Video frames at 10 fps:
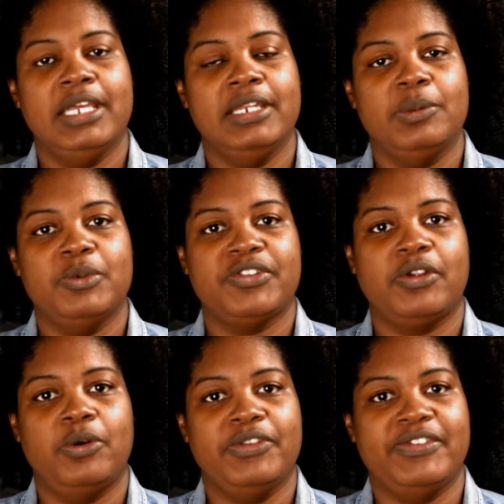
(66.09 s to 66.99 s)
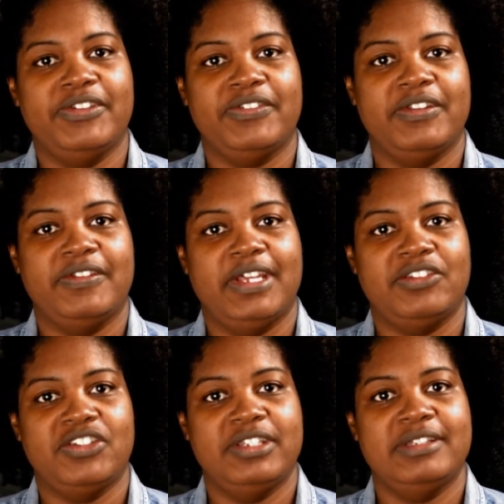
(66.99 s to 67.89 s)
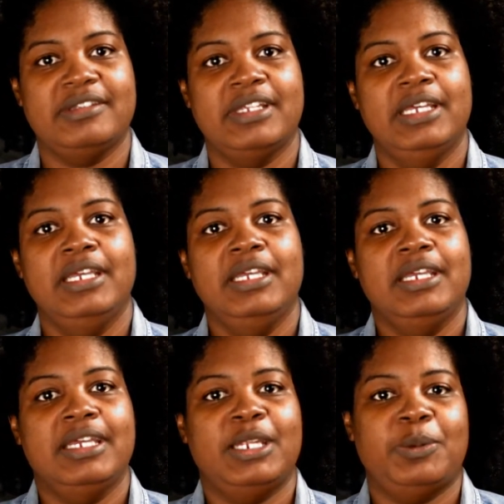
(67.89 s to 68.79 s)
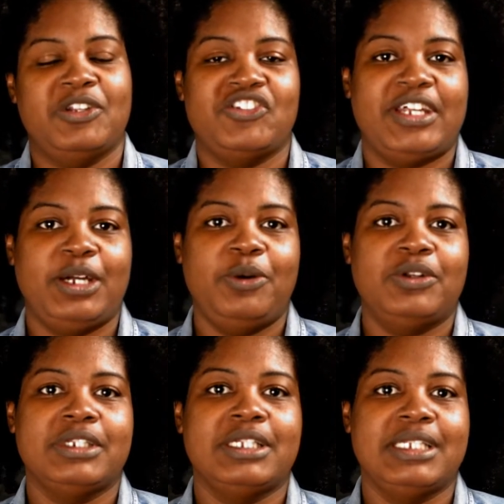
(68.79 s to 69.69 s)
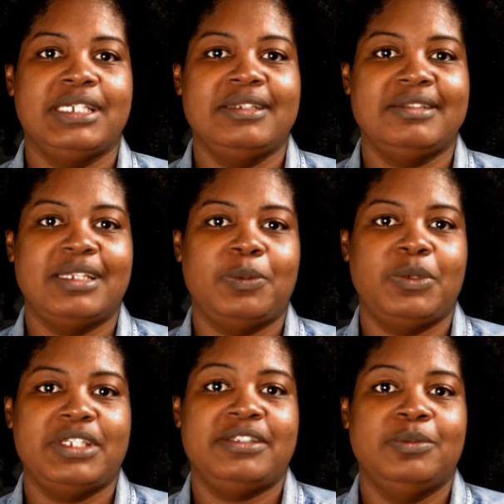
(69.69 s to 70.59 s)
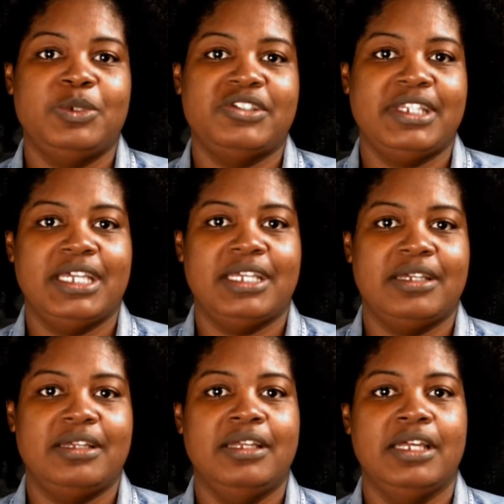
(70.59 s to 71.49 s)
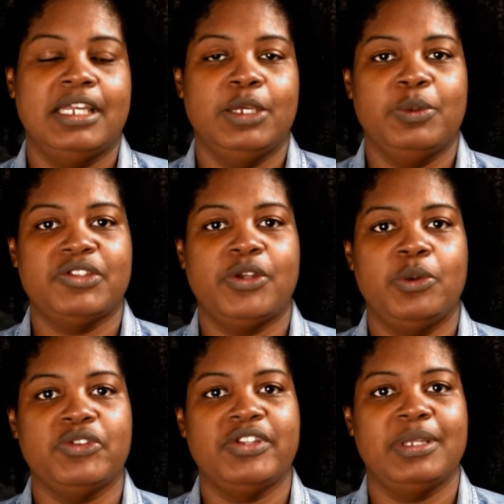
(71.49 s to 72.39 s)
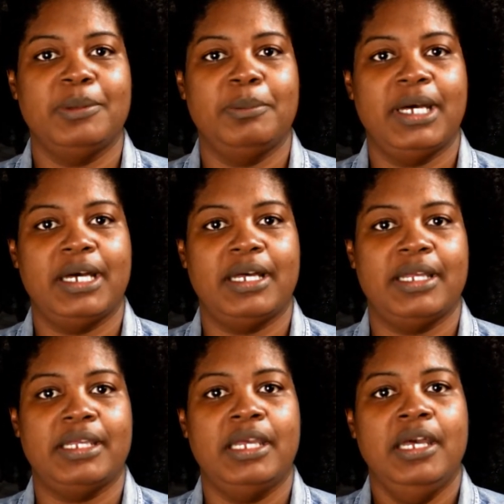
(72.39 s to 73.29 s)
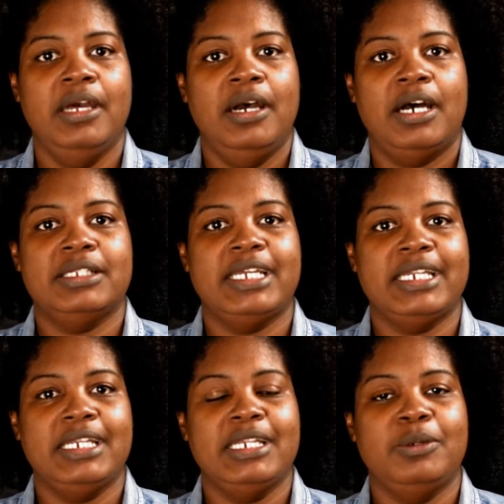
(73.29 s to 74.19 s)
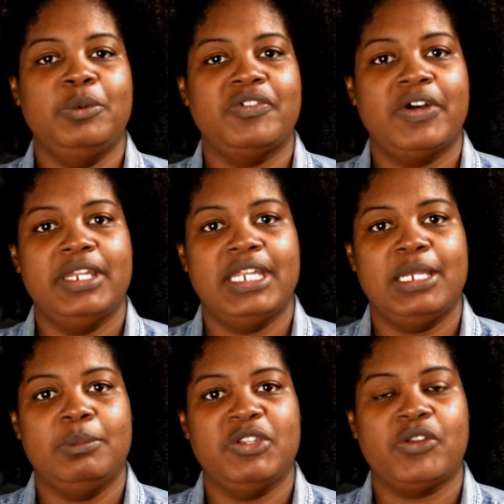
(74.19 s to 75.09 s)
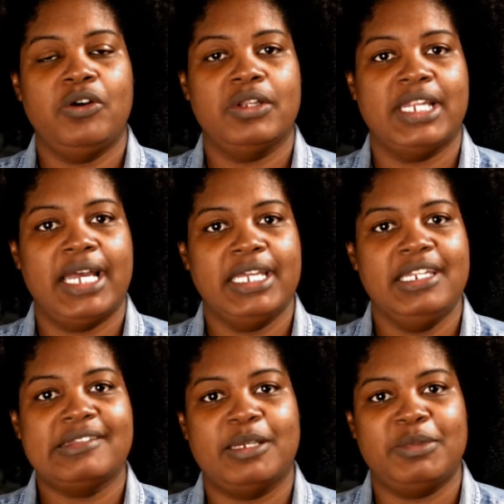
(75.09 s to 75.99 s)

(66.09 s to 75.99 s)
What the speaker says: And it was called Sister Sessions. And I want to shout out all of the ladies that was there. It was hosted by a lady with her name is called Lioness.